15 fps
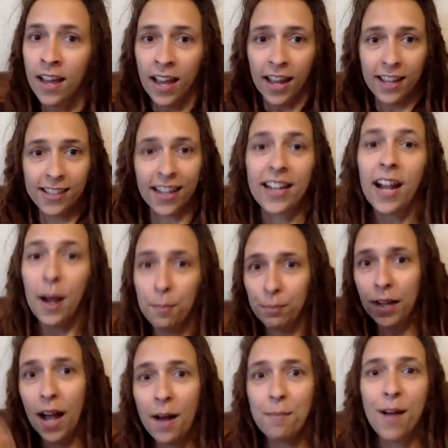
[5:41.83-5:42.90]
he's like,
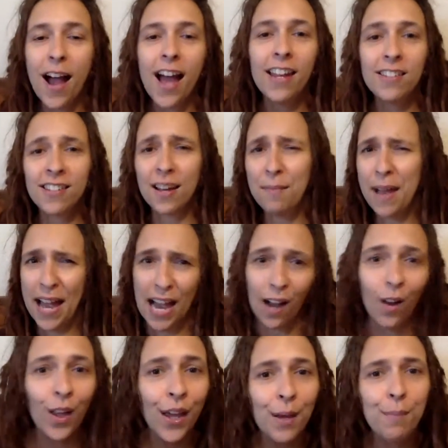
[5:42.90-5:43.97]
come, and
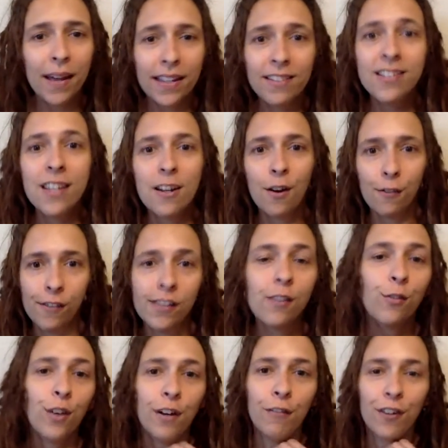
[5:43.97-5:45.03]
somehow he makes it over
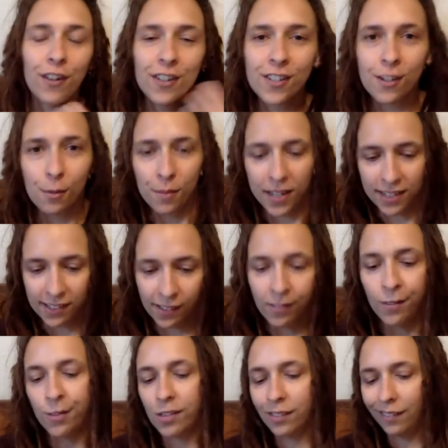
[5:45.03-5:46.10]
the river, so me and
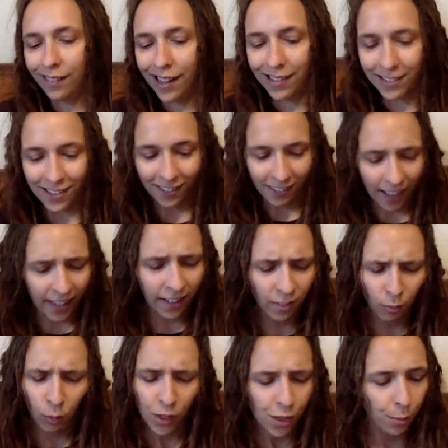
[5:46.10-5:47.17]
Celeste are like,
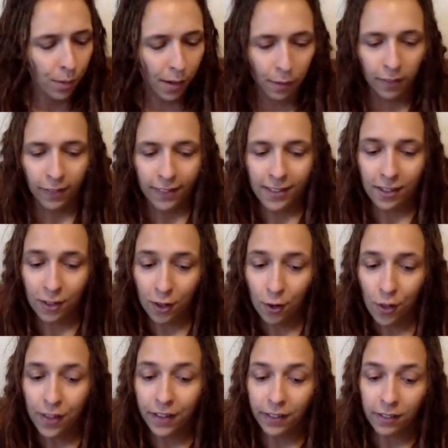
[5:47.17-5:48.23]
we should be able to
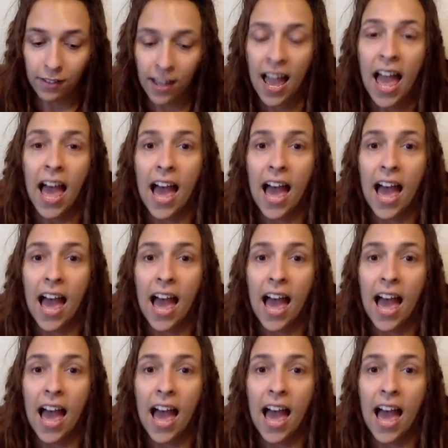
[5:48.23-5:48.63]
do this.